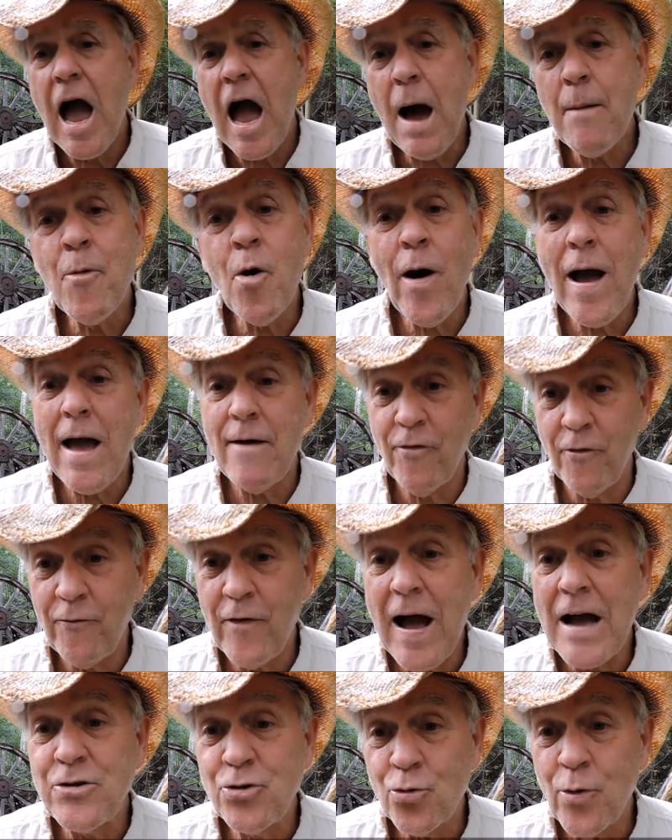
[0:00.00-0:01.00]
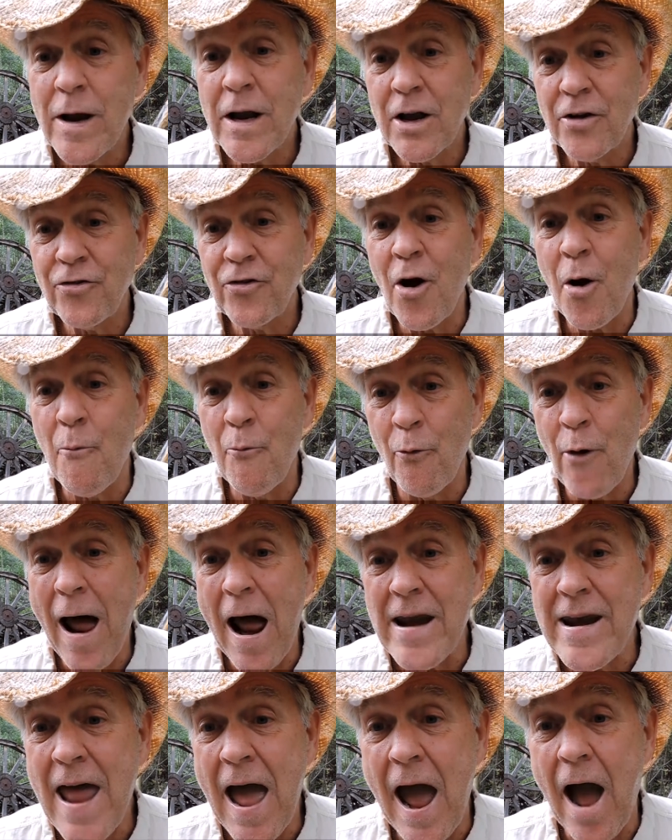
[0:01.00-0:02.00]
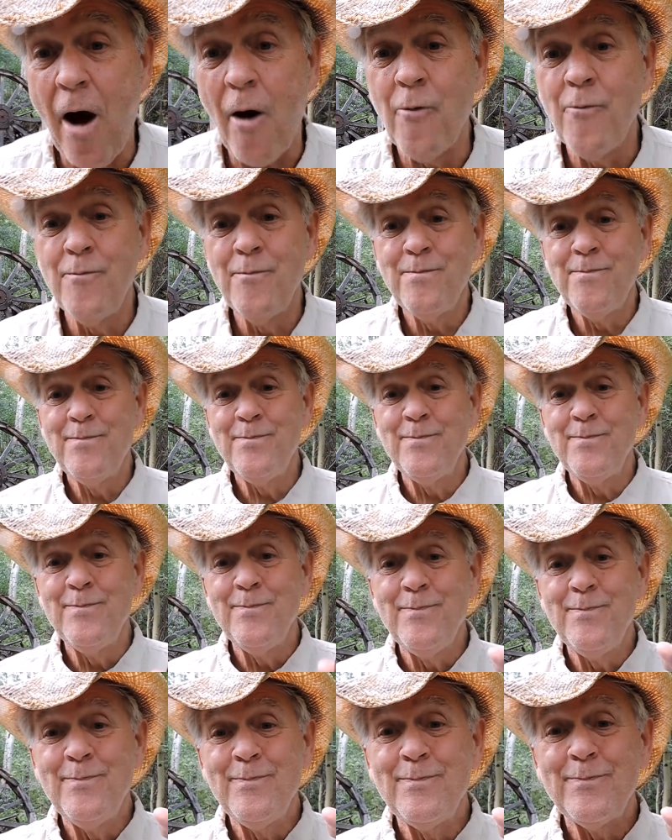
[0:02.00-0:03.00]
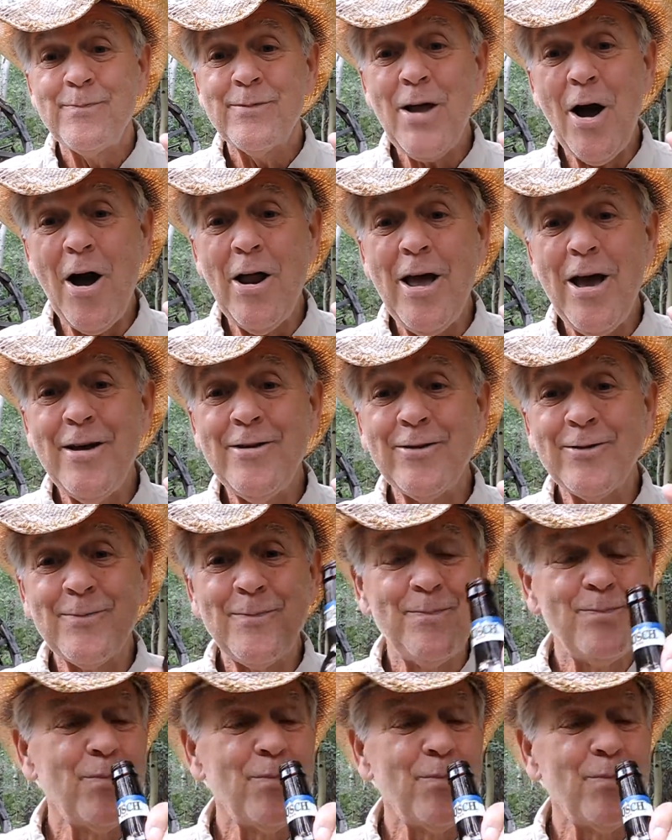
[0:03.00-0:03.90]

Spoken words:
I'm going to have a fine drink or something right now. That is.